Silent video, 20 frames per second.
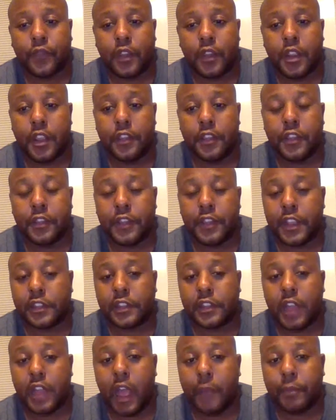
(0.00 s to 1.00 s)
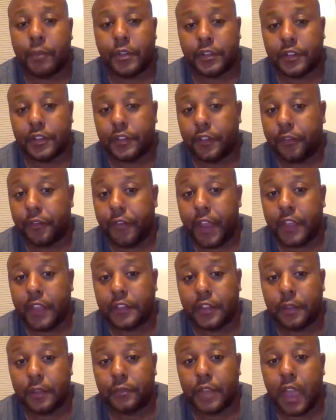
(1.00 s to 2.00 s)
and then they slap us in the face
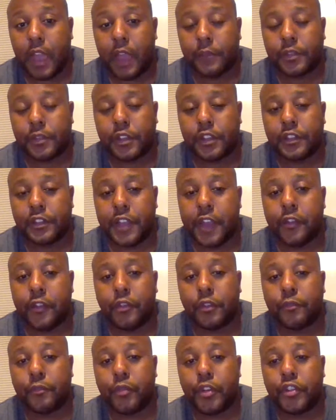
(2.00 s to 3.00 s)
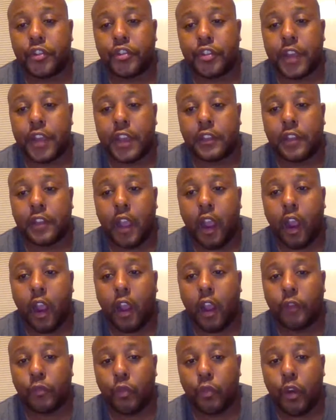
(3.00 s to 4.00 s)
sometimes because they don't appreciate the
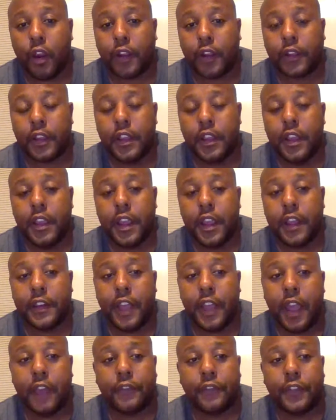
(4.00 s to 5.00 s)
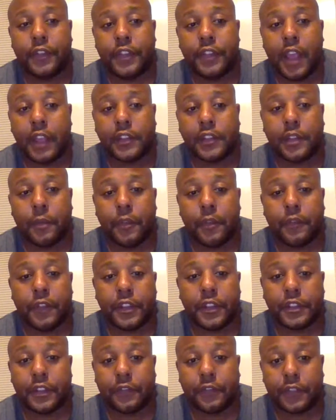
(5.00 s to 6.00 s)
hard work and the effort that some of
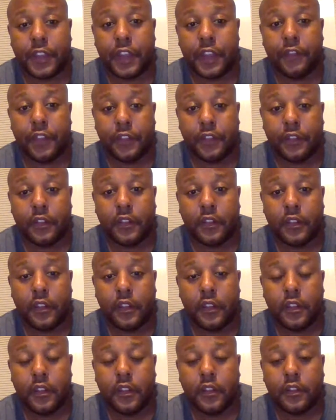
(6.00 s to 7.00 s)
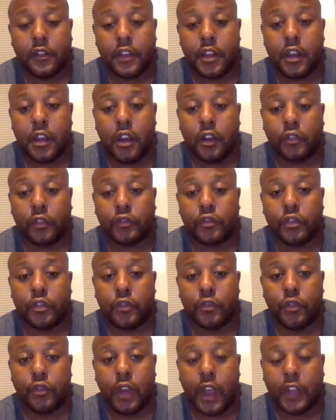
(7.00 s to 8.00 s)
us have given,
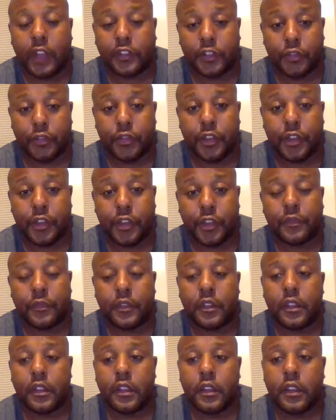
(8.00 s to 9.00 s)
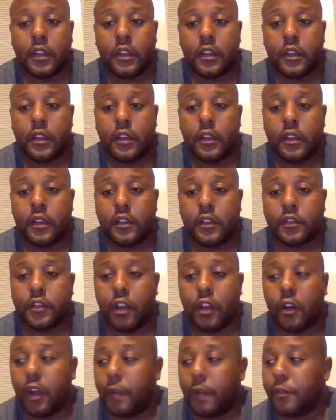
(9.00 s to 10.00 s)
to them.
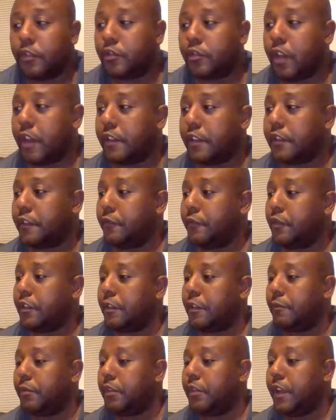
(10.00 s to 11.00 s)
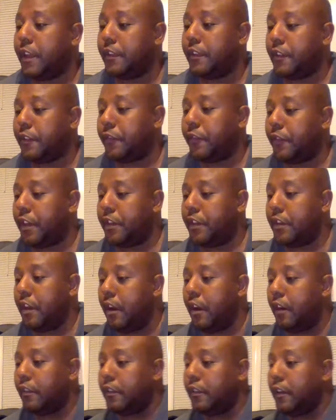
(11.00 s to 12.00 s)
So I'm gonna try to see if we can play this
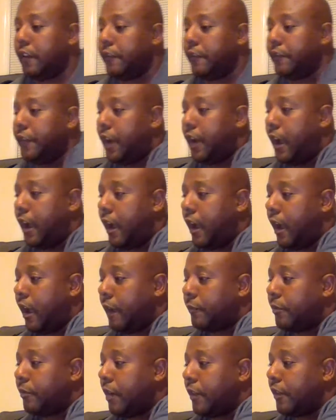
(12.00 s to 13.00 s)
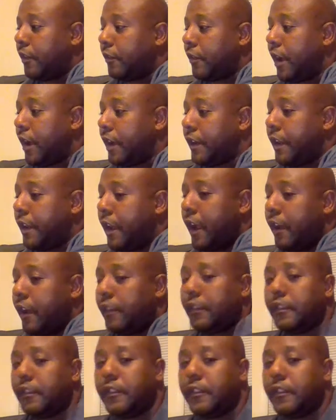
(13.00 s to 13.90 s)
video of our brother right here,